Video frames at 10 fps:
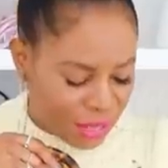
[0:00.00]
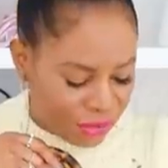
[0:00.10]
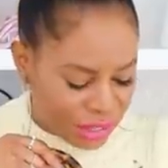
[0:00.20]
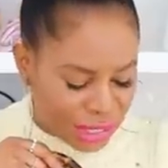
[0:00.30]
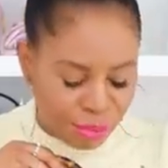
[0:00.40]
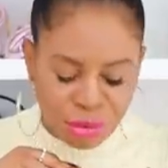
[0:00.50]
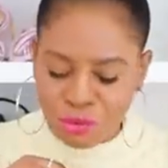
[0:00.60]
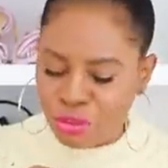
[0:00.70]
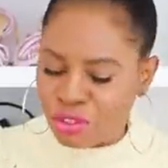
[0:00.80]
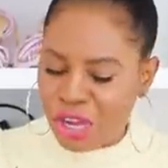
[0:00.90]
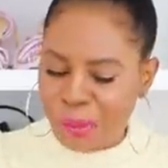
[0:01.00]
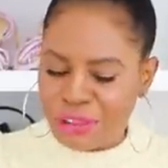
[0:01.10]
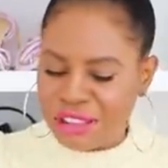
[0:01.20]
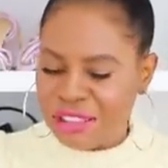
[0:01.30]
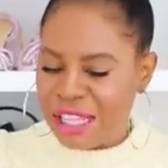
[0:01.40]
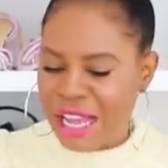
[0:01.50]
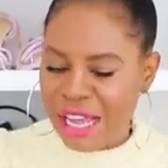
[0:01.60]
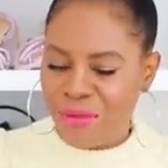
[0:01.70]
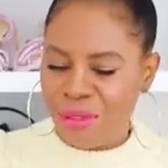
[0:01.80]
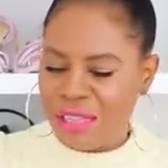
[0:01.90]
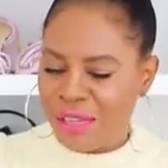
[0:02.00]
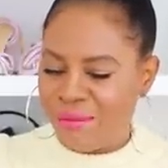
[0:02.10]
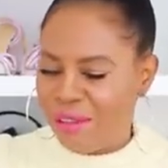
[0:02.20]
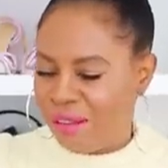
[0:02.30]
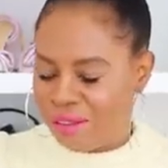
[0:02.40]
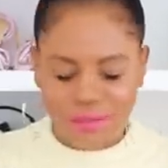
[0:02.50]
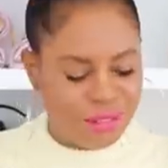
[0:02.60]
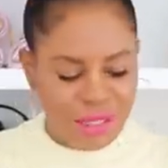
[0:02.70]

ivory and that beautiful top stitch they had with that, oh,